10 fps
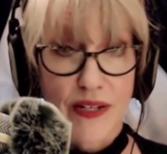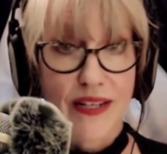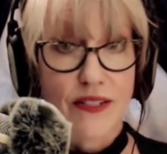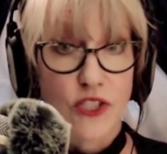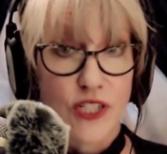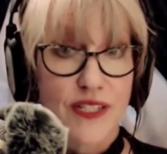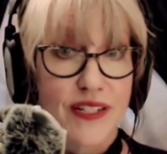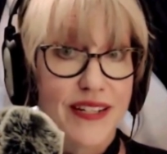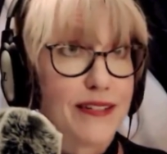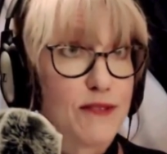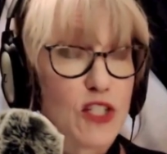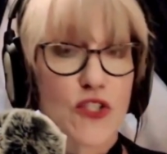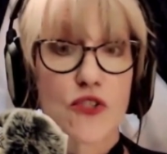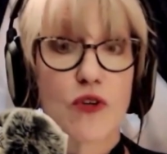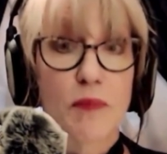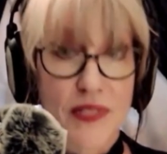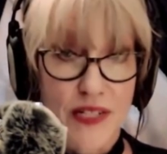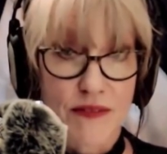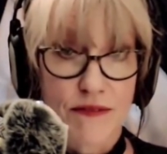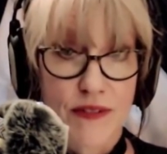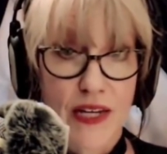It just isn't descriptive